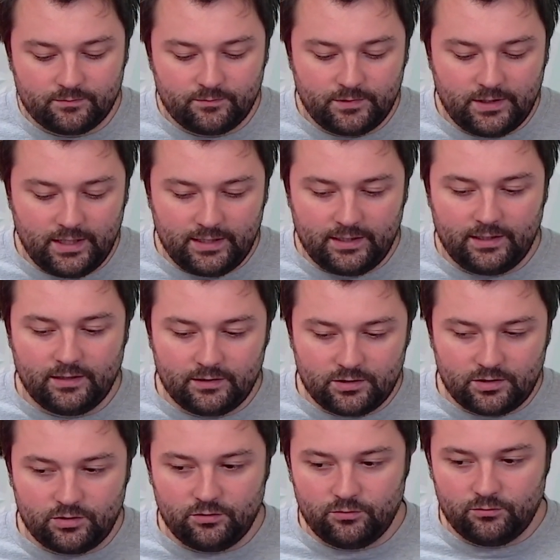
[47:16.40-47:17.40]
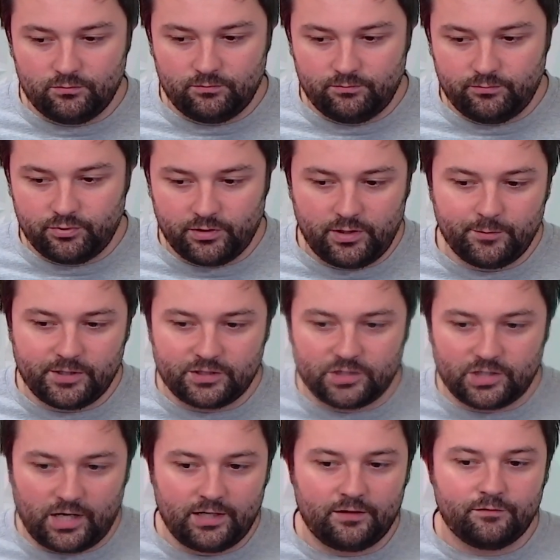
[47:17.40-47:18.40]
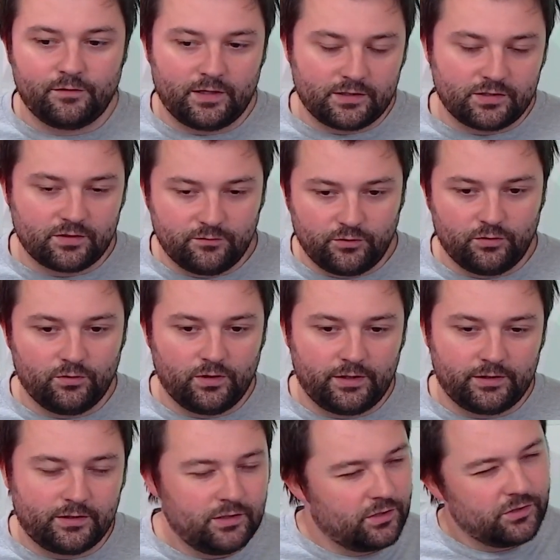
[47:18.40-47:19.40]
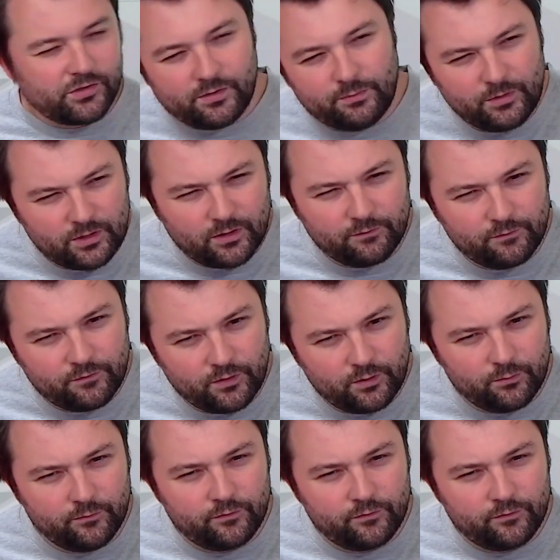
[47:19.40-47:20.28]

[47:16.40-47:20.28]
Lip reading: Getting into pretty much any festival. Like, did you submit on Film